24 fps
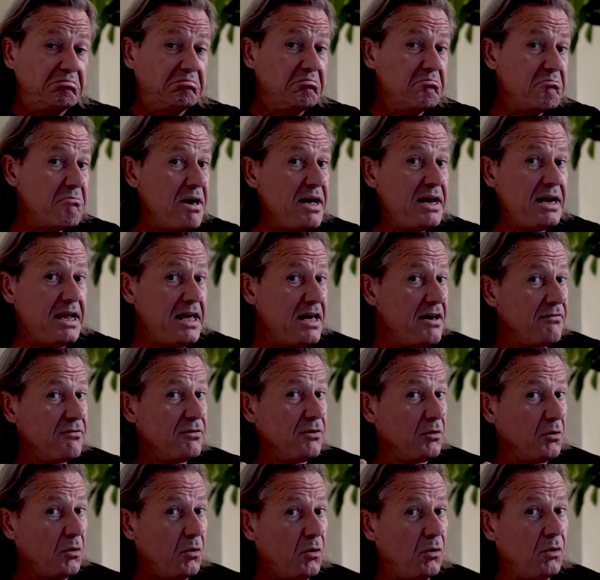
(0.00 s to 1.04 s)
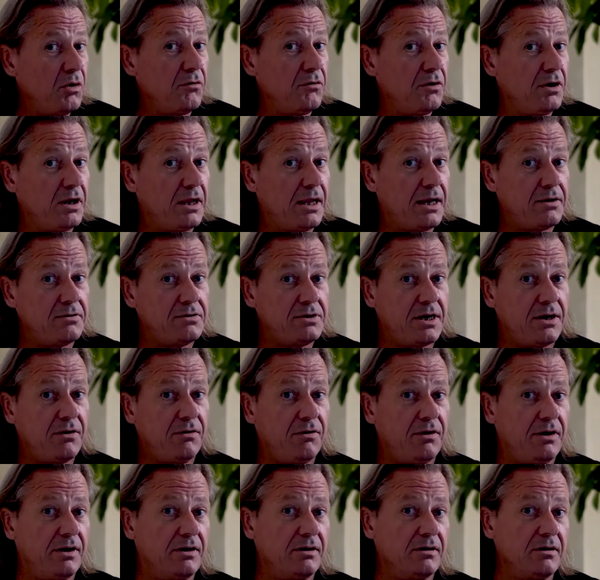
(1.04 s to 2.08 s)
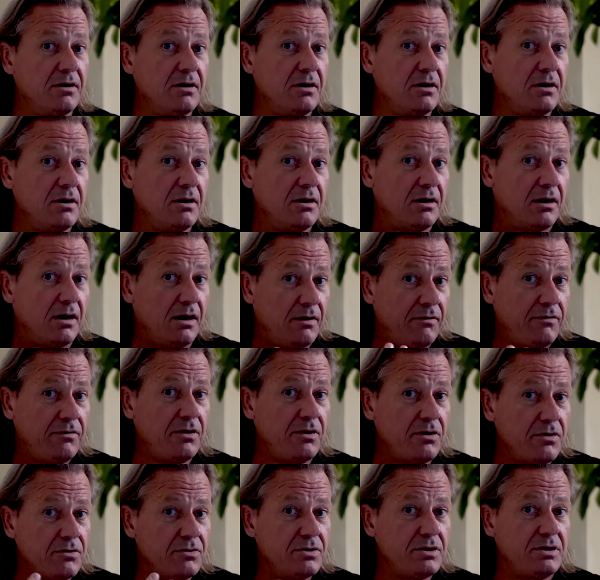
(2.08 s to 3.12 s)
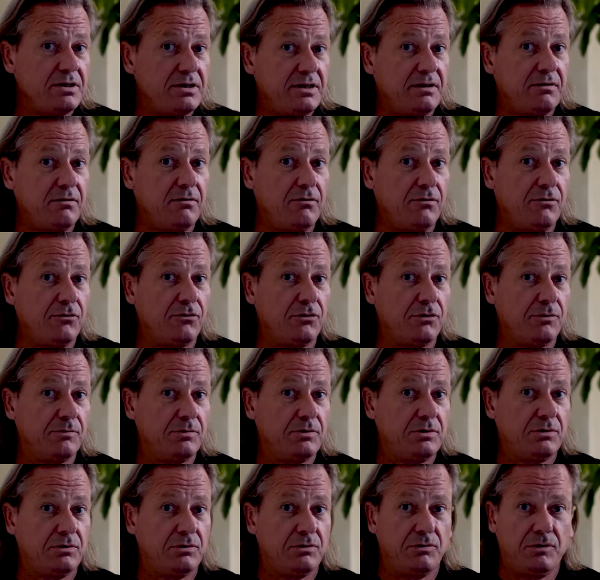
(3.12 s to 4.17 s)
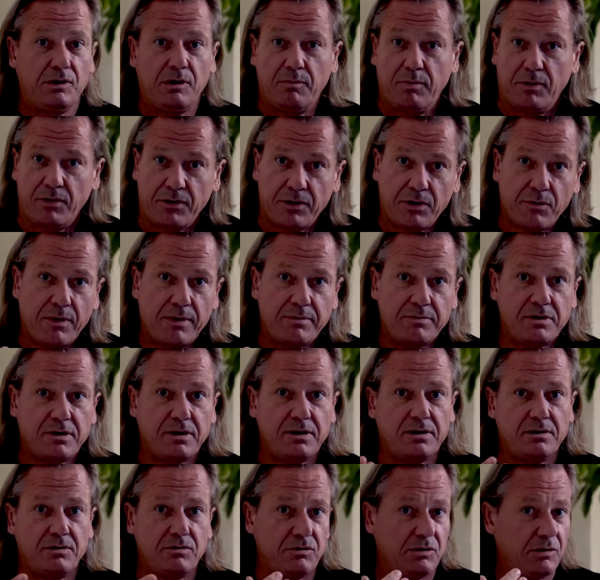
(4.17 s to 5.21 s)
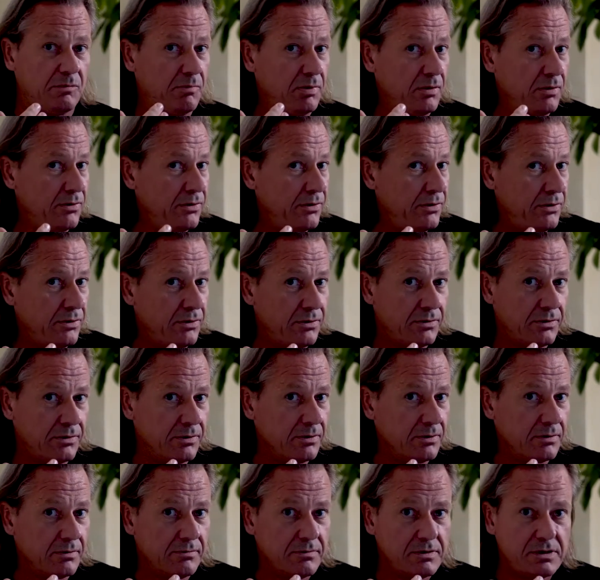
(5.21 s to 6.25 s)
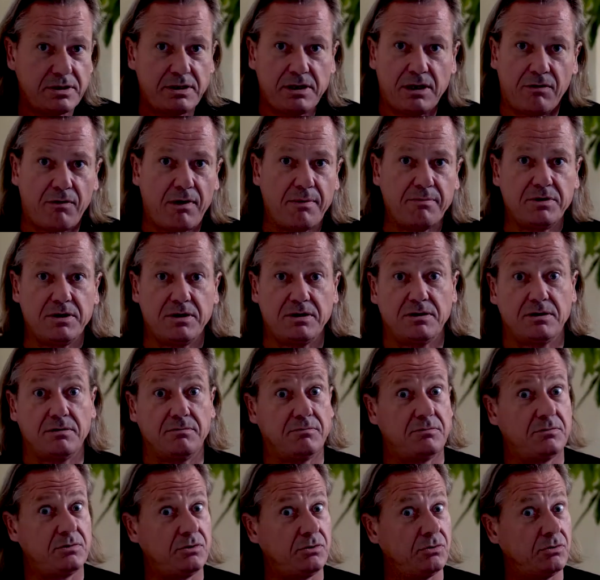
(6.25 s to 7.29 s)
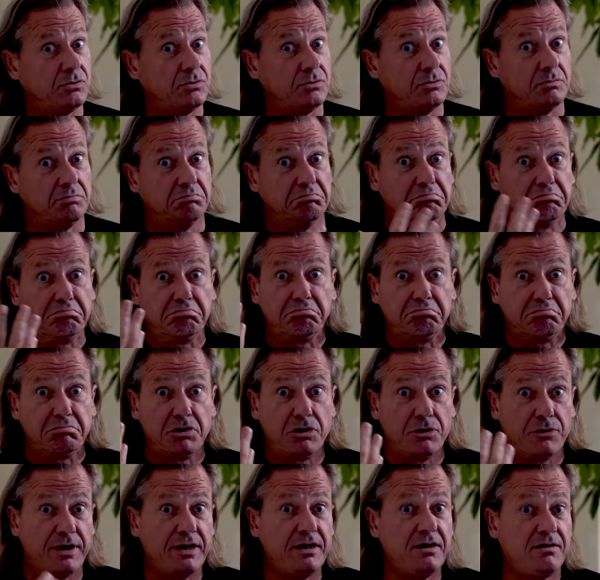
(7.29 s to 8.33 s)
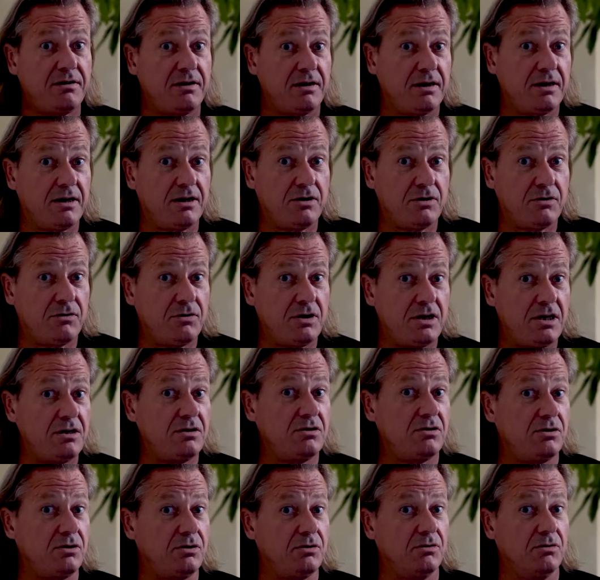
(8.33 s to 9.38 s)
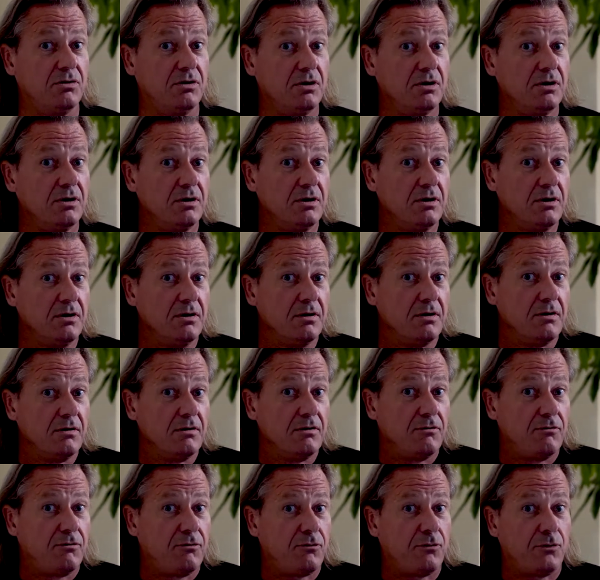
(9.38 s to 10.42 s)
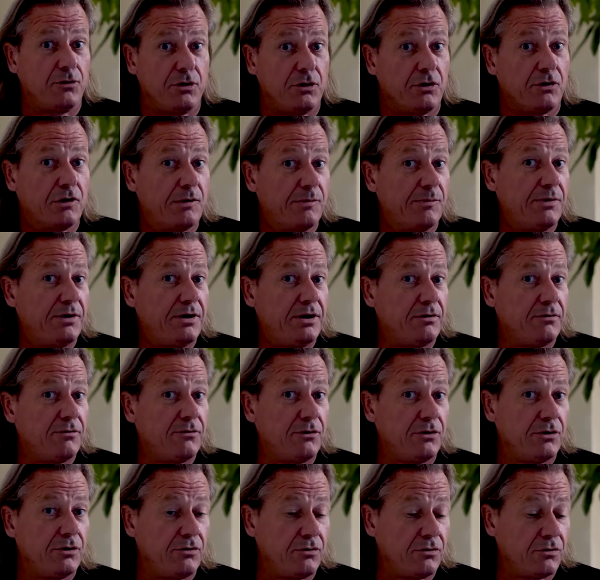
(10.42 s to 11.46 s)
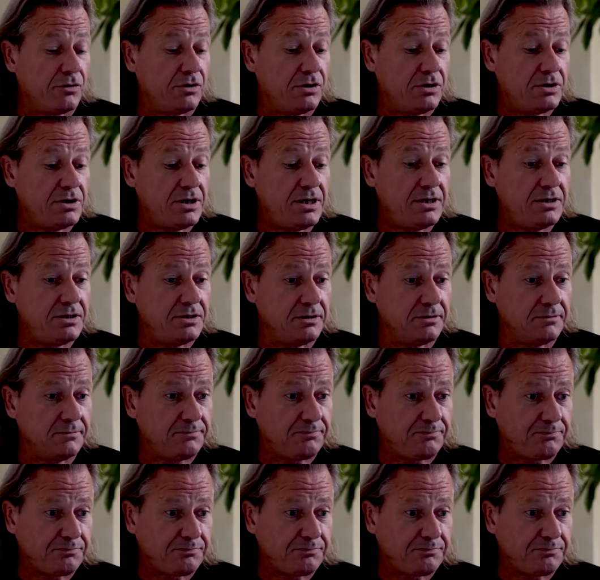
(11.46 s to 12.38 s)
many, if not all of the clouds out there, if you're using Terraform to deploy your website, to deploy your CRM system, to do anything that you need to do for your company or for your organization,